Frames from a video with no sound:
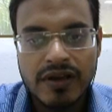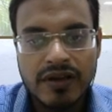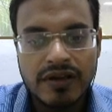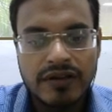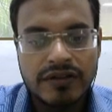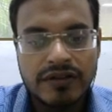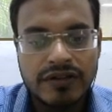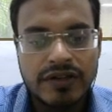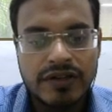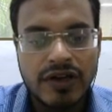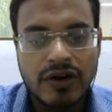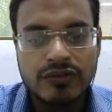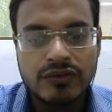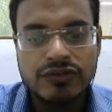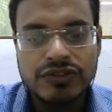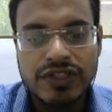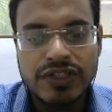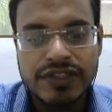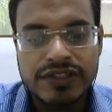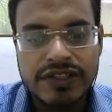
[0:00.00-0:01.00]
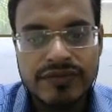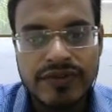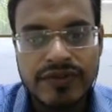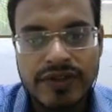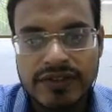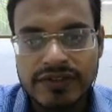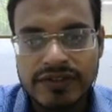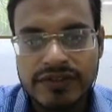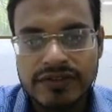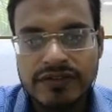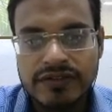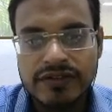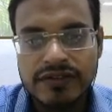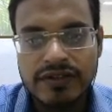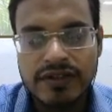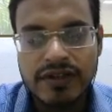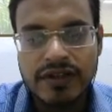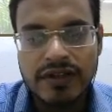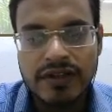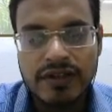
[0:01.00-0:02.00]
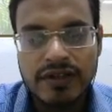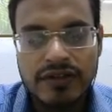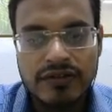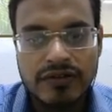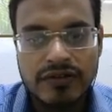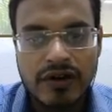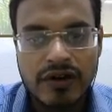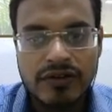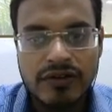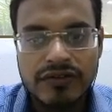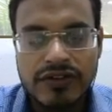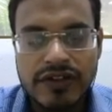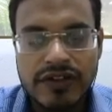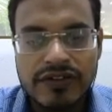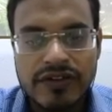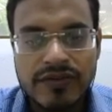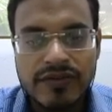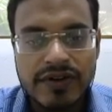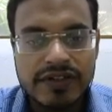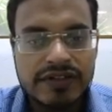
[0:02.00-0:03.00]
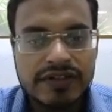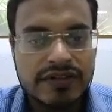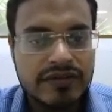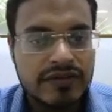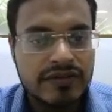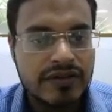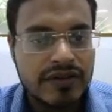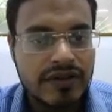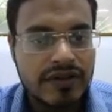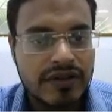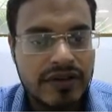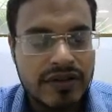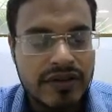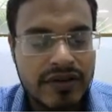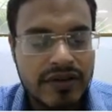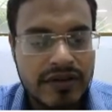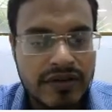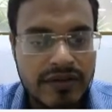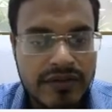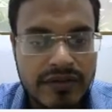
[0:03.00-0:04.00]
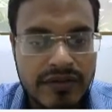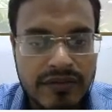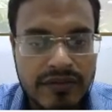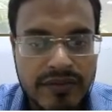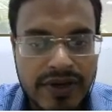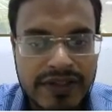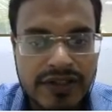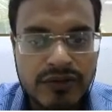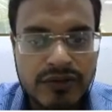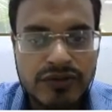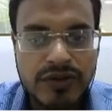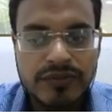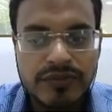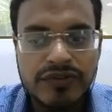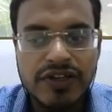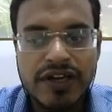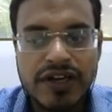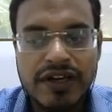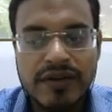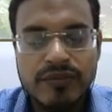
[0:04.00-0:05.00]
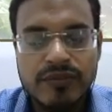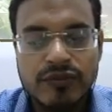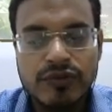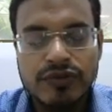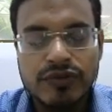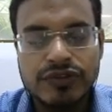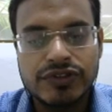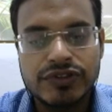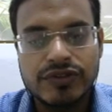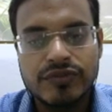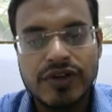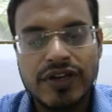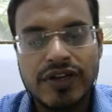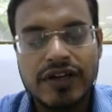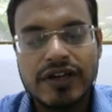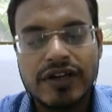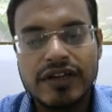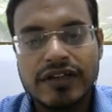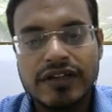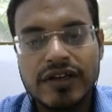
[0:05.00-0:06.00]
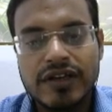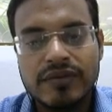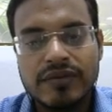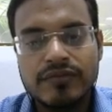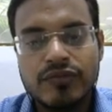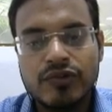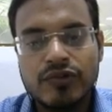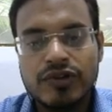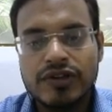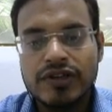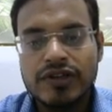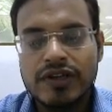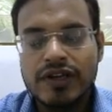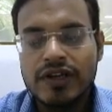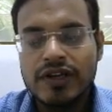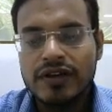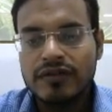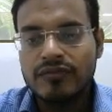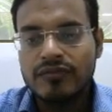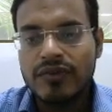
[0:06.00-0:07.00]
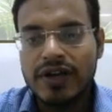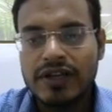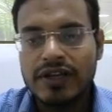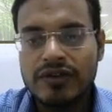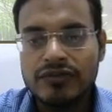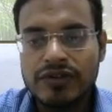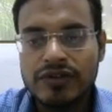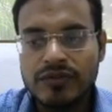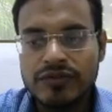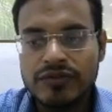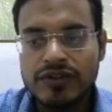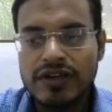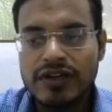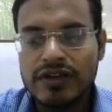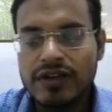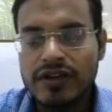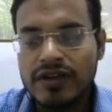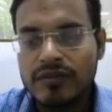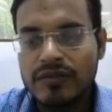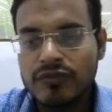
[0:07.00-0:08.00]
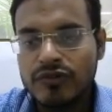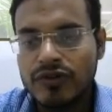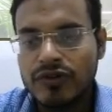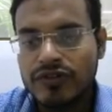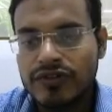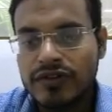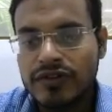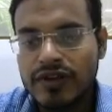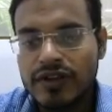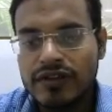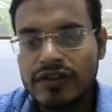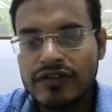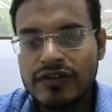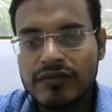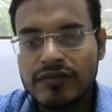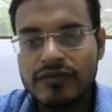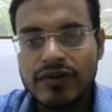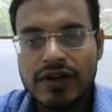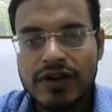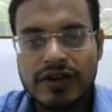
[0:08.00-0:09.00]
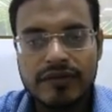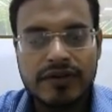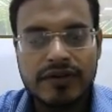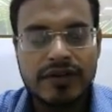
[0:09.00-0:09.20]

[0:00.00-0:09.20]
Then how CNC works? So how CNC works? By the use of G&M codes. We are getting the input by use of G&M codes. In whatever